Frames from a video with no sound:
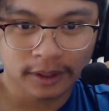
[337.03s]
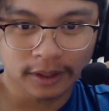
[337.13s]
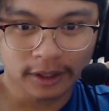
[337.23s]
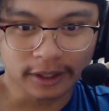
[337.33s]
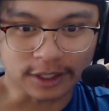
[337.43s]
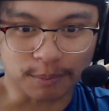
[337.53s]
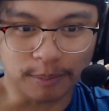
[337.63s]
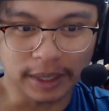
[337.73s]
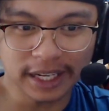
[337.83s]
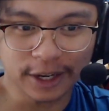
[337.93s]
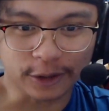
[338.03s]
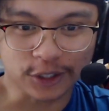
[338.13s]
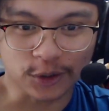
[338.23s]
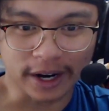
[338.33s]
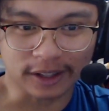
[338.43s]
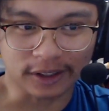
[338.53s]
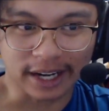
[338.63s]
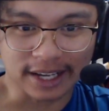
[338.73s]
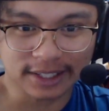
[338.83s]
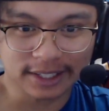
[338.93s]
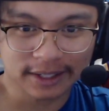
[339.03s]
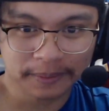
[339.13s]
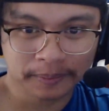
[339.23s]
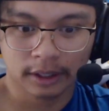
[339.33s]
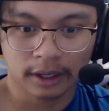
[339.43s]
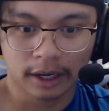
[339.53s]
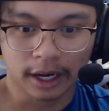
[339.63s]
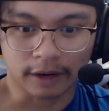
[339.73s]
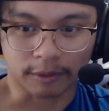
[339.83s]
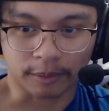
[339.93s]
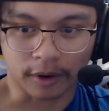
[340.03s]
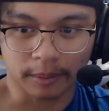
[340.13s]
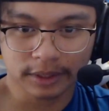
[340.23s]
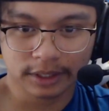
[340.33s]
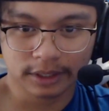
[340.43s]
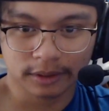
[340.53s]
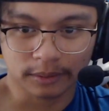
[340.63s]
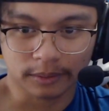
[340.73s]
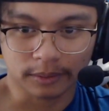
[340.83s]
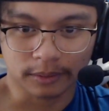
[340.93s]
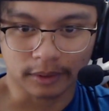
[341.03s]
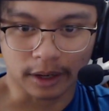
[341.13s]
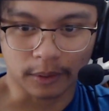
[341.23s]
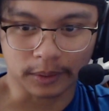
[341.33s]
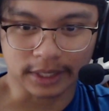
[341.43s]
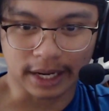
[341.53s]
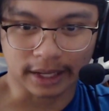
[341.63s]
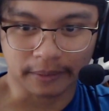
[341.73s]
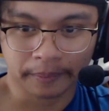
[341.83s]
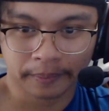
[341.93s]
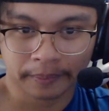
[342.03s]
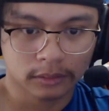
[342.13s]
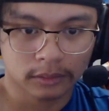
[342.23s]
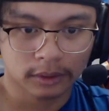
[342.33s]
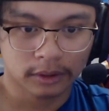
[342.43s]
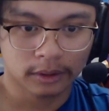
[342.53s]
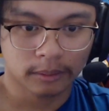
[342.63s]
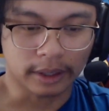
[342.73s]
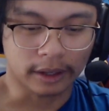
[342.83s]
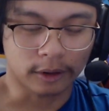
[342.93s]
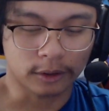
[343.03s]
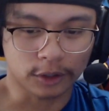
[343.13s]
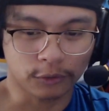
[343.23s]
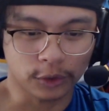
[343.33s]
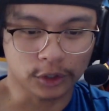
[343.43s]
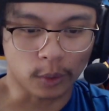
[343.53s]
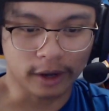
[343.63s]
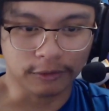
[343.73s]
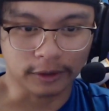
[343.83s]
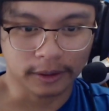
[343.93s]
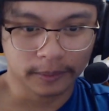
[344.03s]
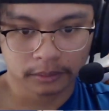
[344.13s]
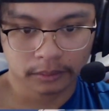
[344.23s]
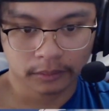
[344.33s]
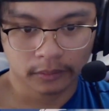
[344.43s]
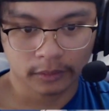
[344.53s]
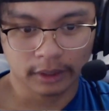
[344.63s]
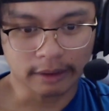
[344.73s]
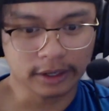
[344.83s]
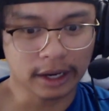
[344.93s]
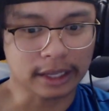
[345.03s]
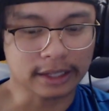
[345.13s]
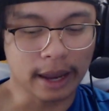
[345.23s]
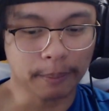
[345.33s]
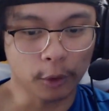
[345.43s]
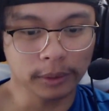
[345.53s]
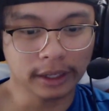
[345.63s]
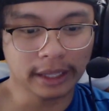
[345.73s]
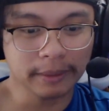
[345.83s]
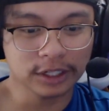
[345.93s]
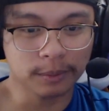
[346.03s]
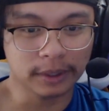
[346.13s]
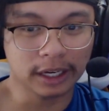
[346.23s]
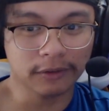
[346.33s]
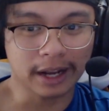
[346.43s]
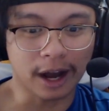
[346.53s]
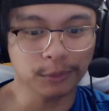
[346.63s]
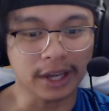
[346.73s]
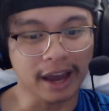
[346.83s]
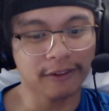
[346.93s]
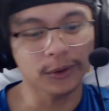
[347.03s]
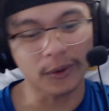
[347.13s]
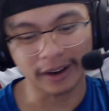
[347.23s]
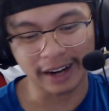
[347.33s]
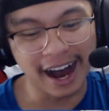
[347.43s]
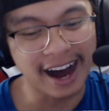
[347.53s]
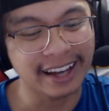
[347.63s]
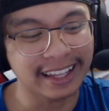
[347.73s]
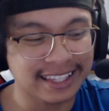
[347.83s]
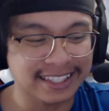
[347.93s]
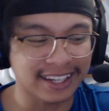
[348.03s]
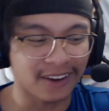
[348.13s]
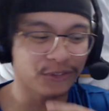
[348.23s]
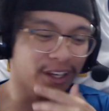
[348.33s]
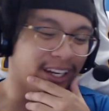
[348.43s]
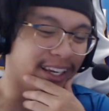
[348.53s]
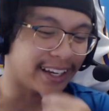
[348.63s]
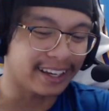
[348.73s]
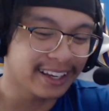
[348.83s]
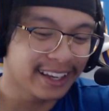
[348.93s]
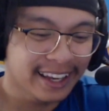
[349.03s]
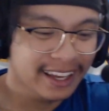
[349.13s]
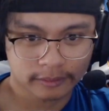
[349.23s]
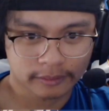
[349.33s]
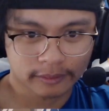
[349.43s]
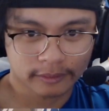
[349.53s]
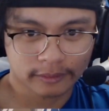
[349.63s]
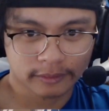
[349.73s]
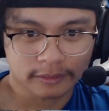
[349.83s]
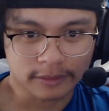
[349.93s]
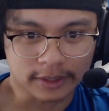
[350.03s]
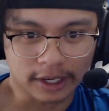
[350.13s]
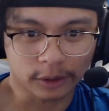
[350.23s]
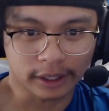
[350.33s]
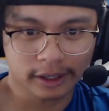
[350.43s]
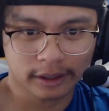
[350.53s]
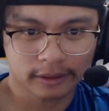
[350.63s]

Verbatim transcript: Look at this meteor strike looking ass. I have a promise. Now what was that? Bella, hold your future wifey. Damn, she got that type O blood. That means she'd be giving help to everyone. Ah, that's so fitting. Tell her, Lee.